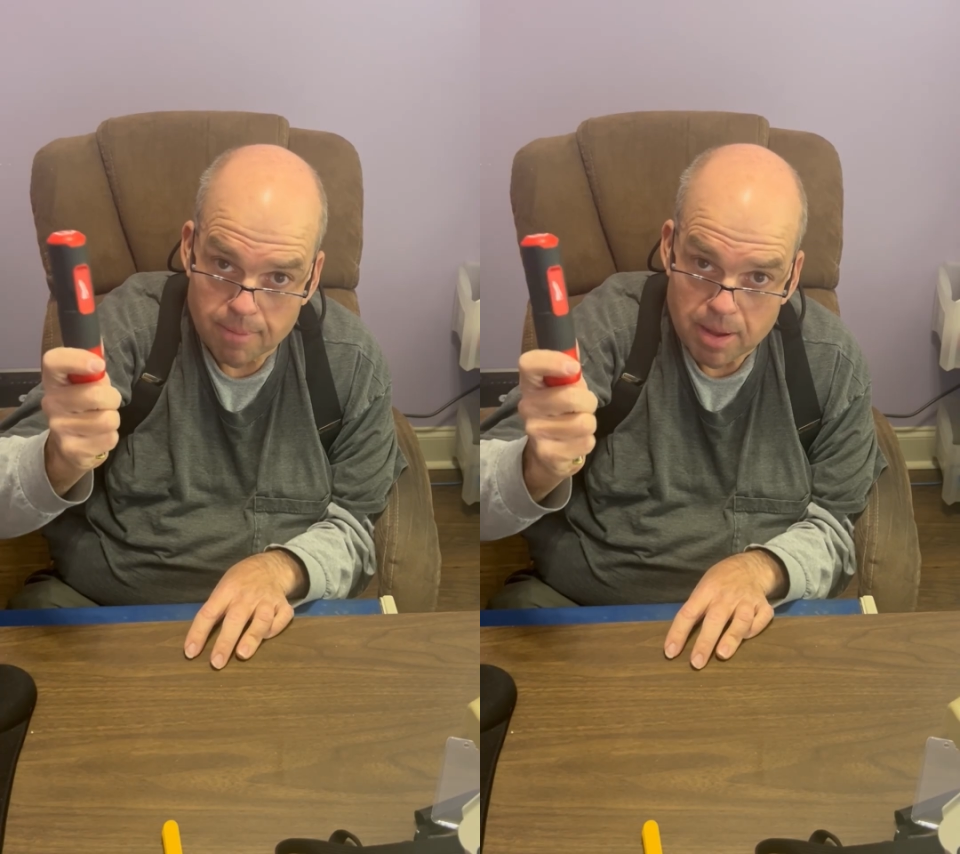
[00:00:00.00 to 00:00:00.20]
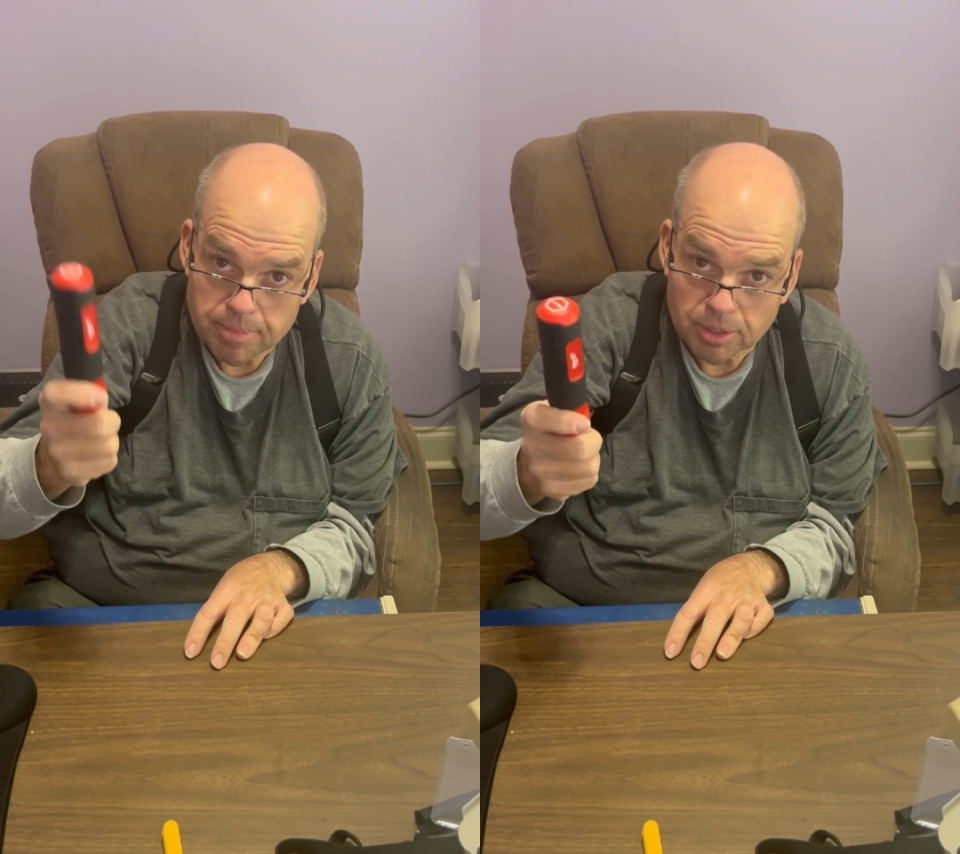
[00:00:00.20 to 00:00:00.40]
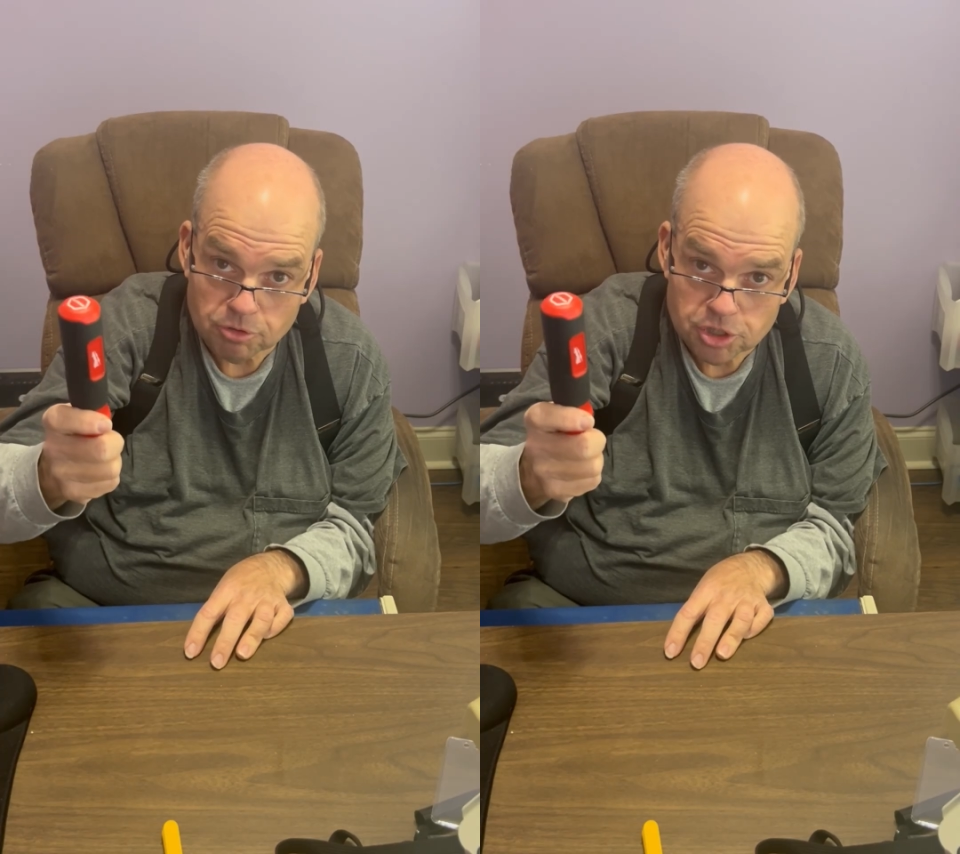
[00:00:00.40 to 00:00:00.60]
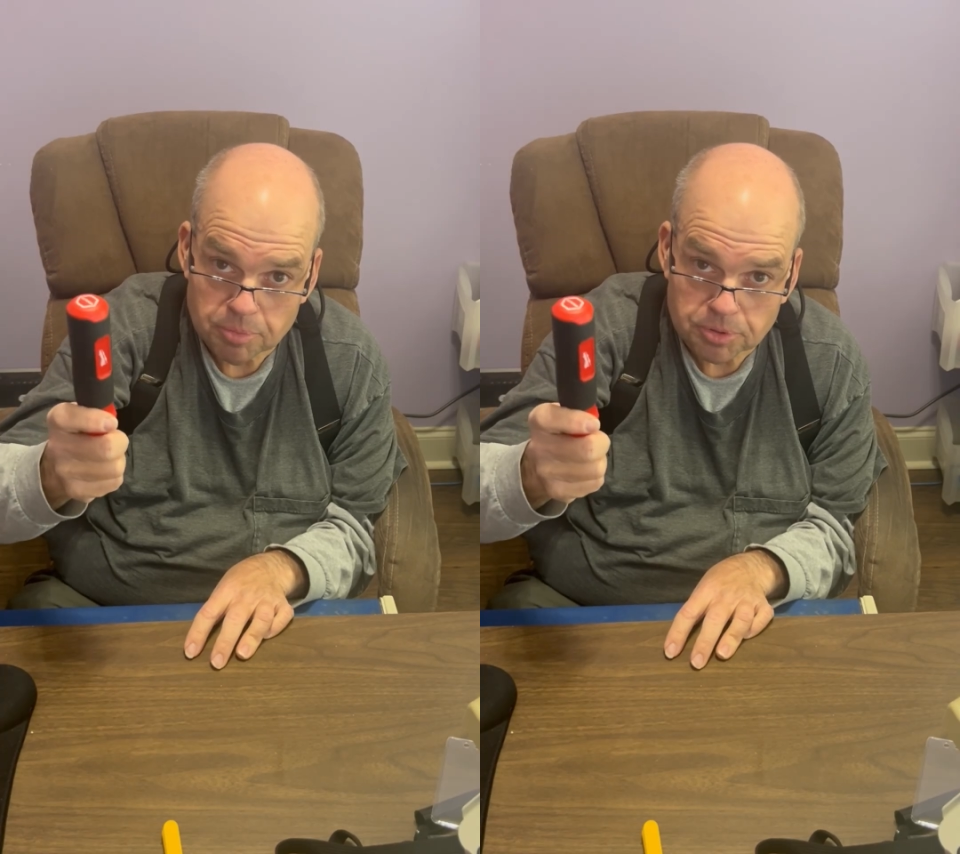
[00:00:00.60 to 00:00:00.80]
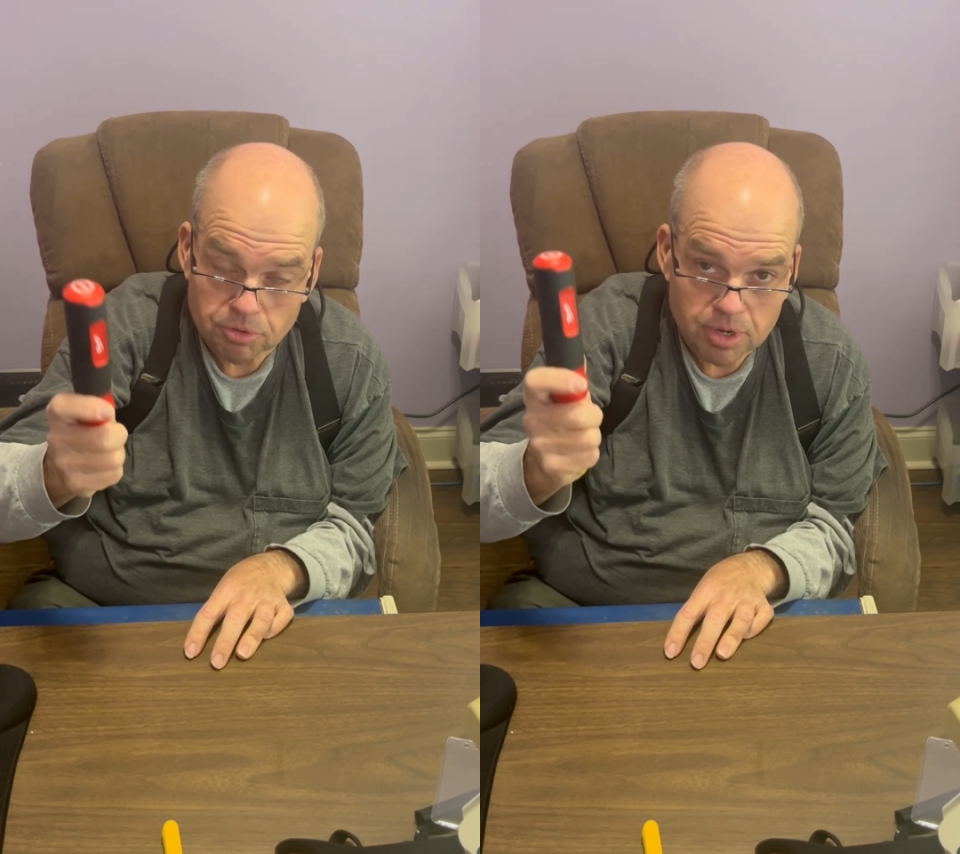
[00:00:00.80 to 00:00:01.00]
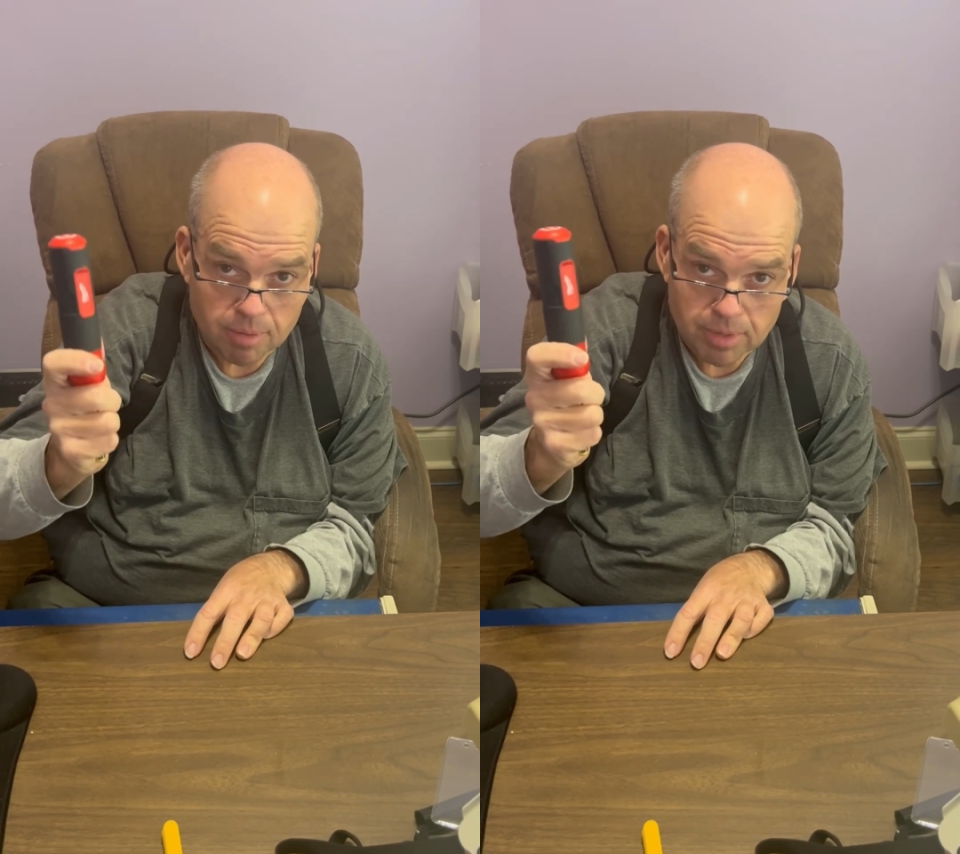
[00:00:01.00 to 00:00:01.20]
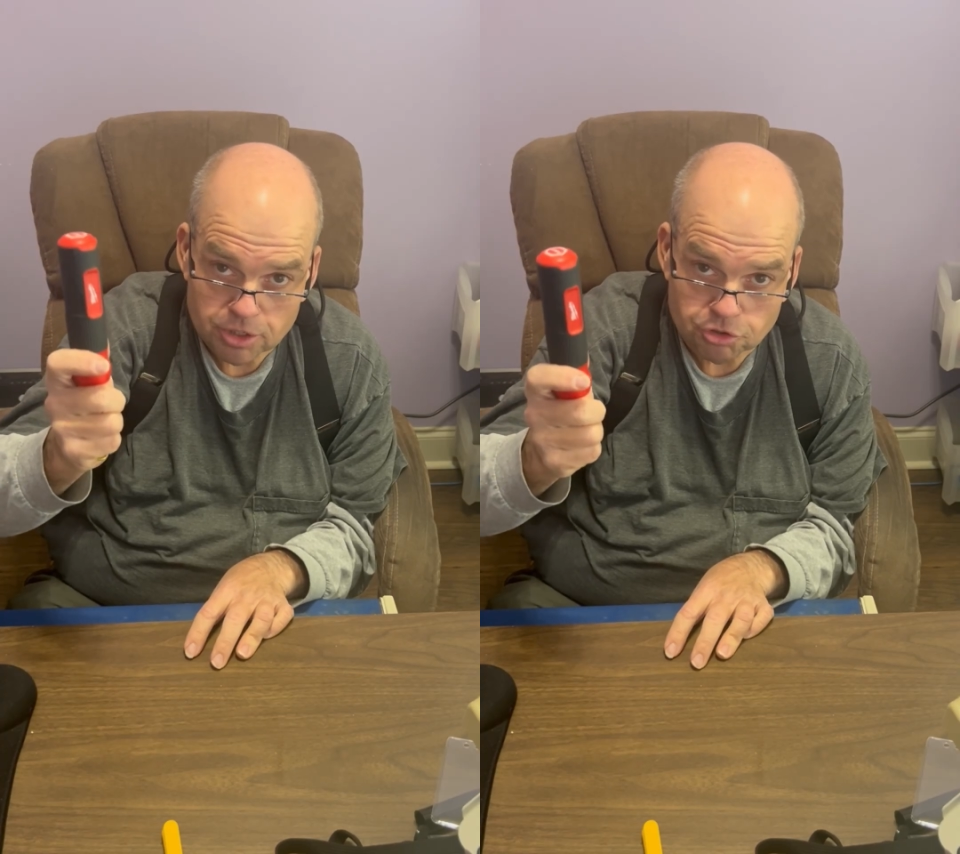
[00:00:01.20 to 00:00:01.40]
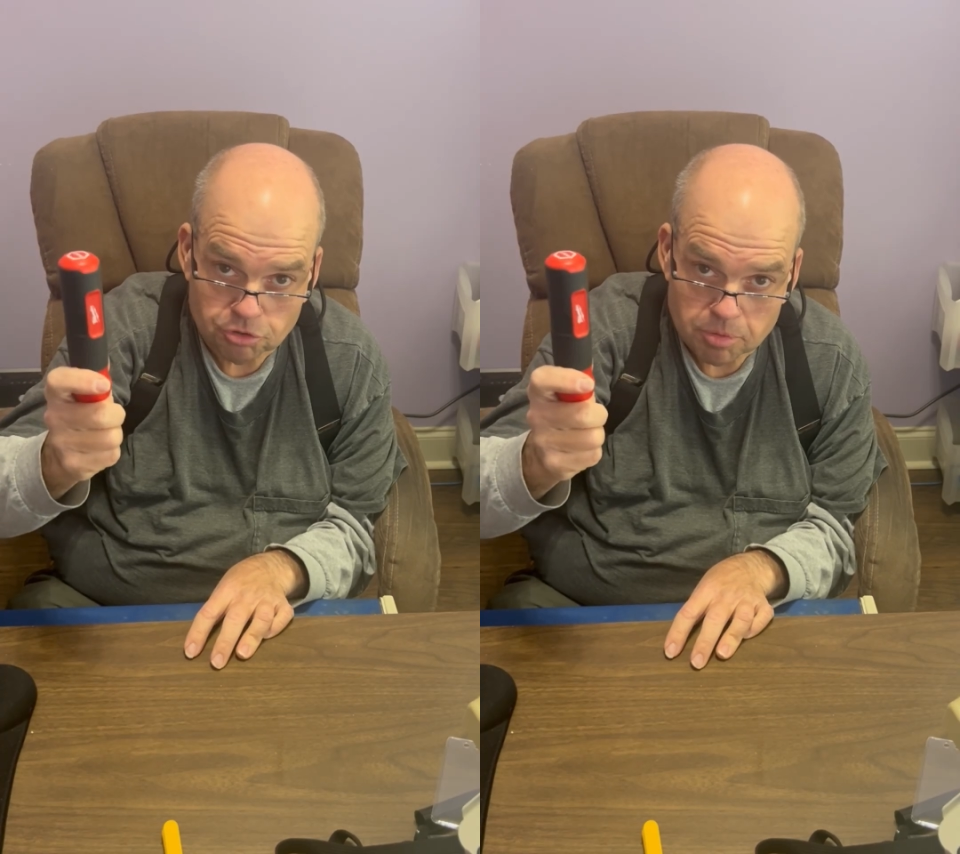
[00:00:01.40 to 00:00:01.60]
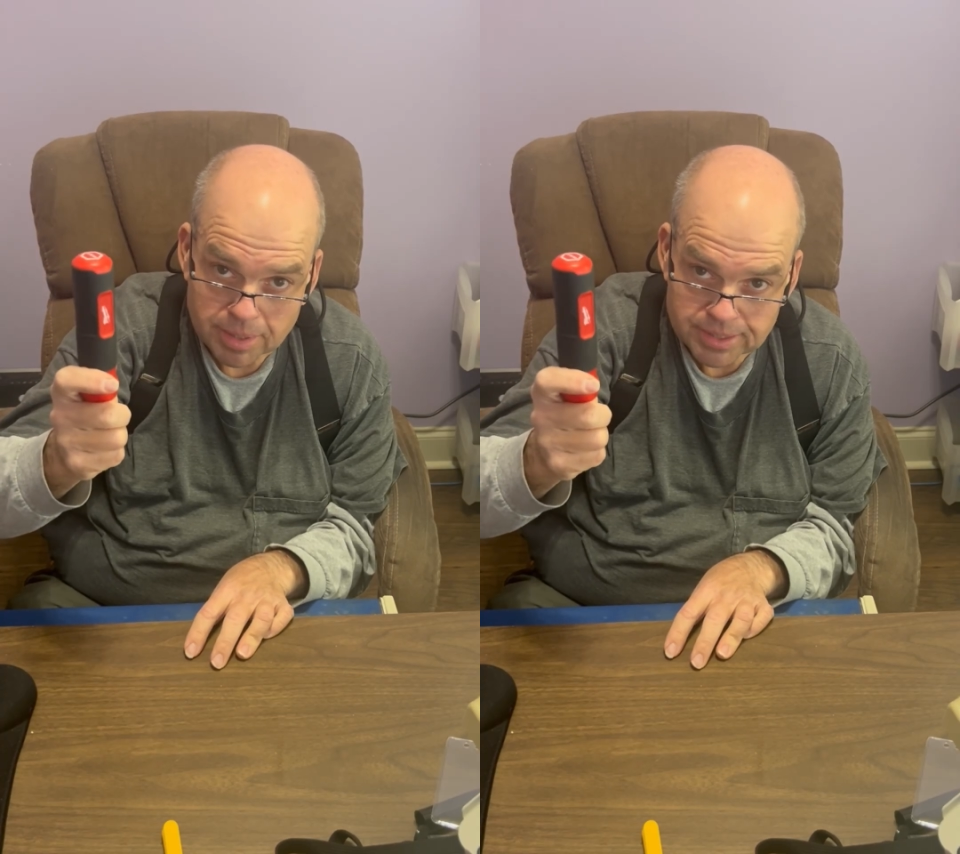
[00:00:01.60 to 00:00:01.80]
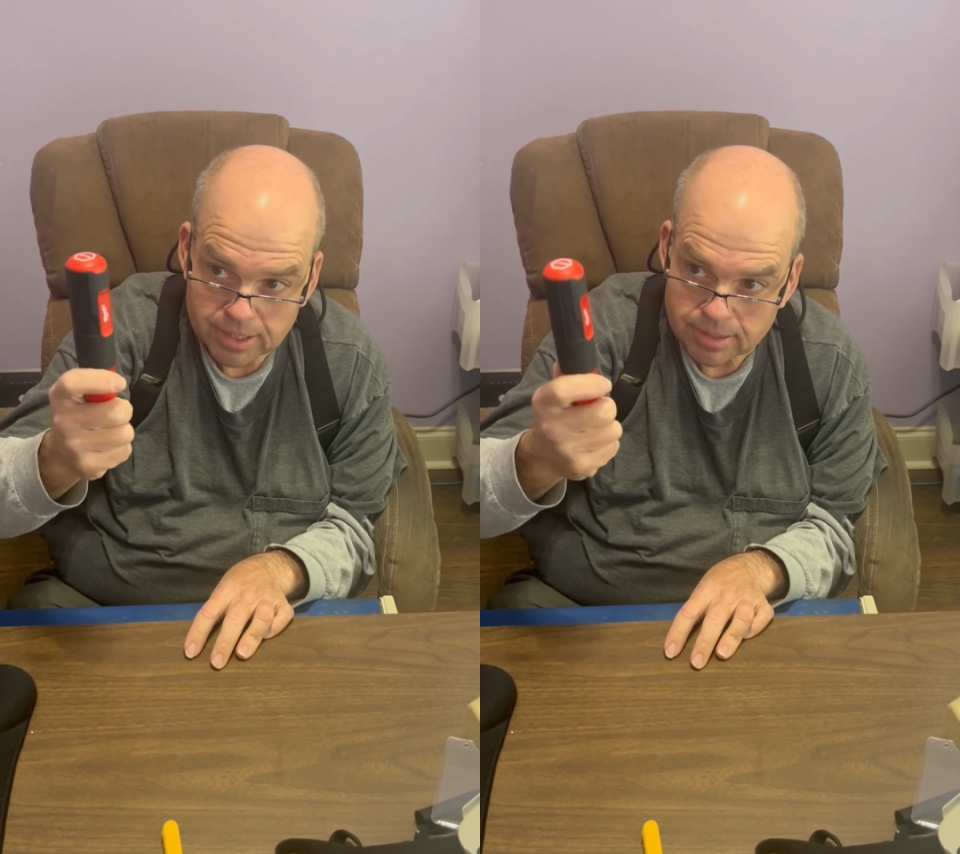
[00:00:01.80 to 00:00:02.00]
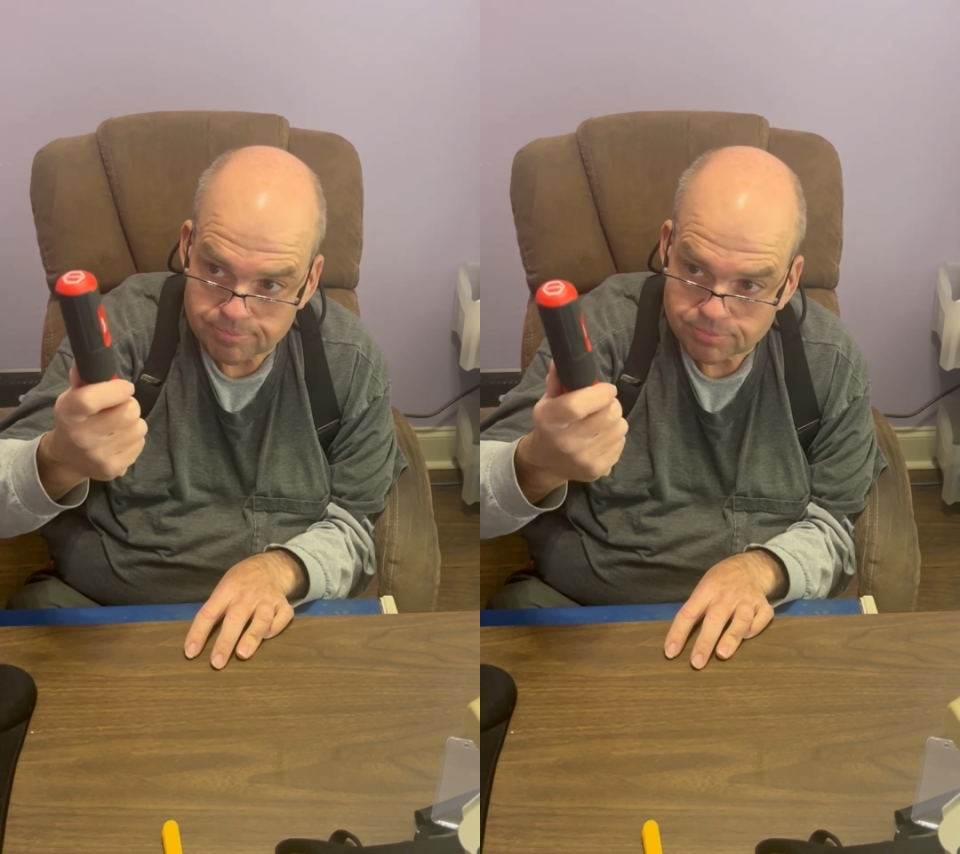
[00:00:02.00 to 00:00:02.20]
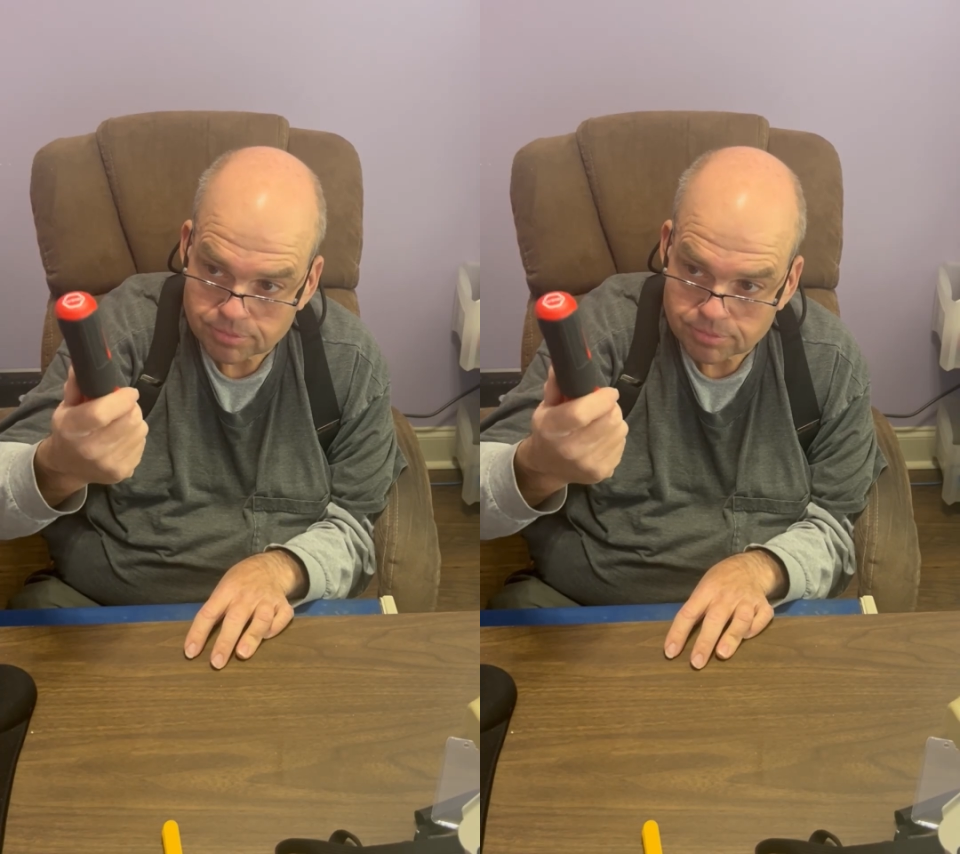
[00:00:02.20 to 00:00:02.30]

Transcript: Maybe they'll ship it to you. I'm not sure about that.